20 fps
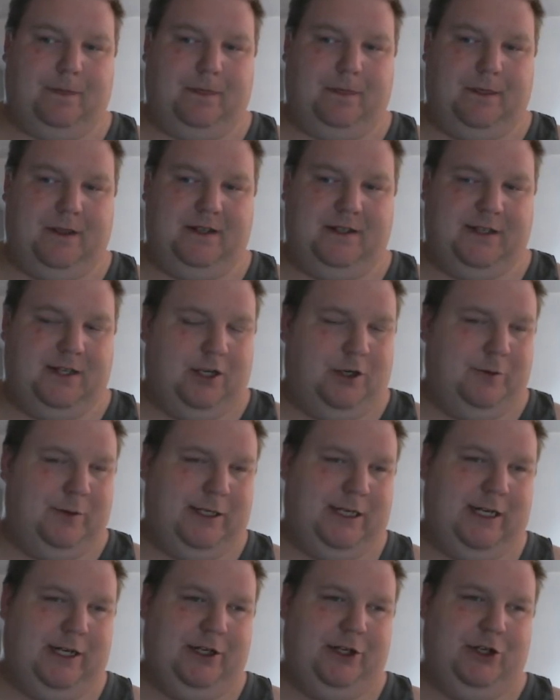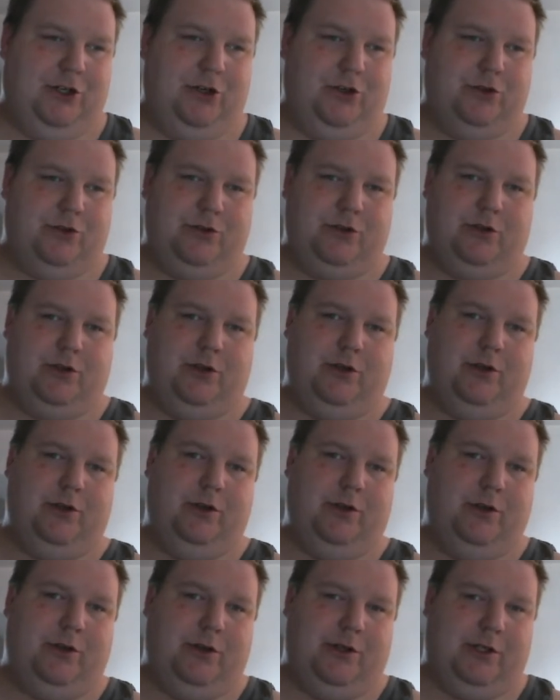this helmet got used.
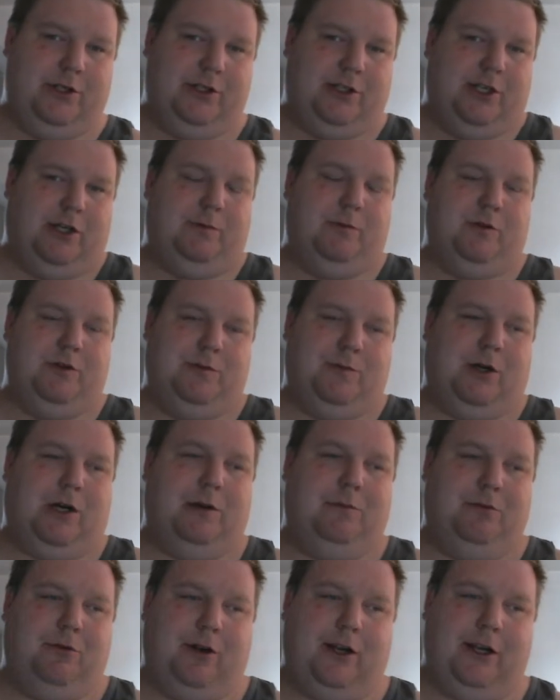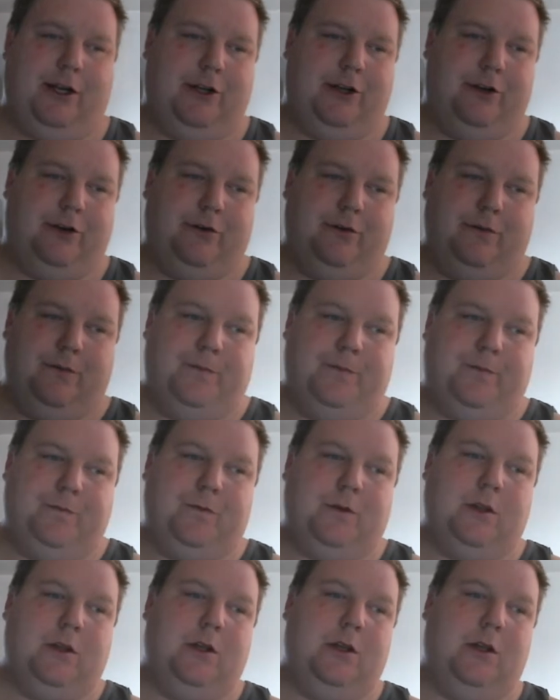This helmet was bought brand new.
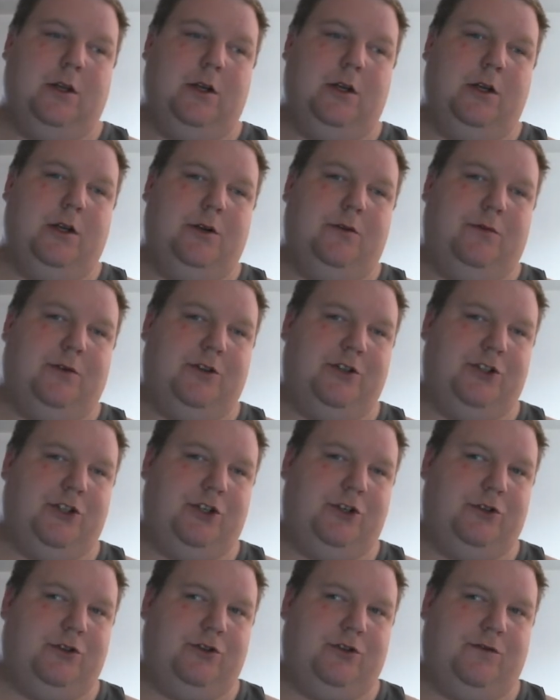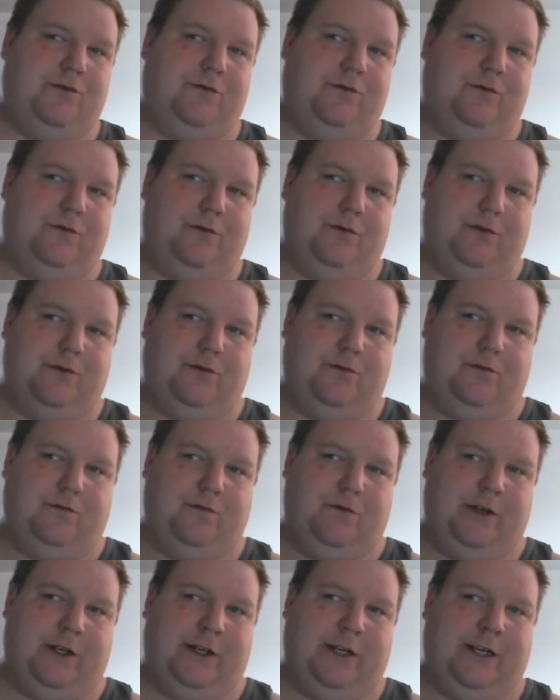Was used.
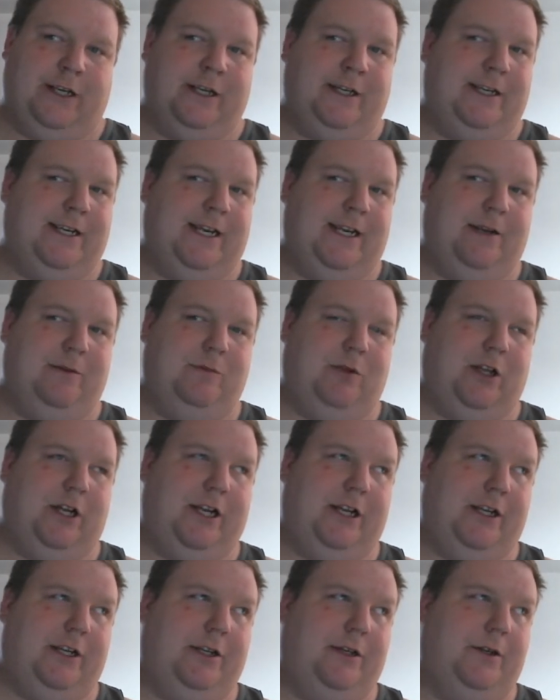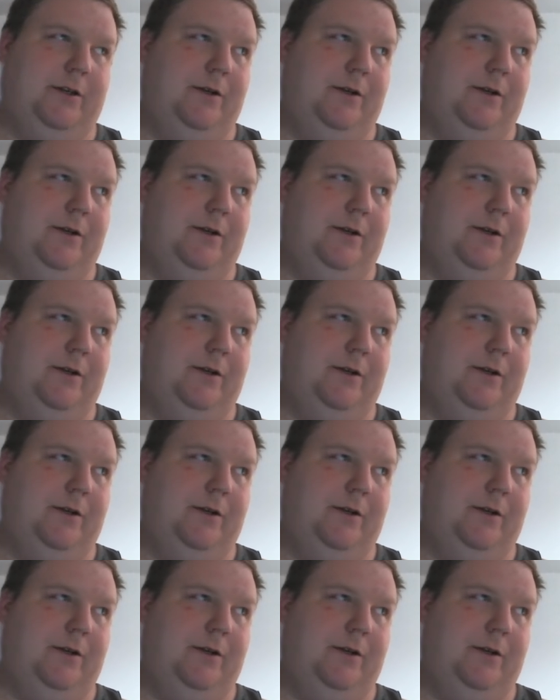It came like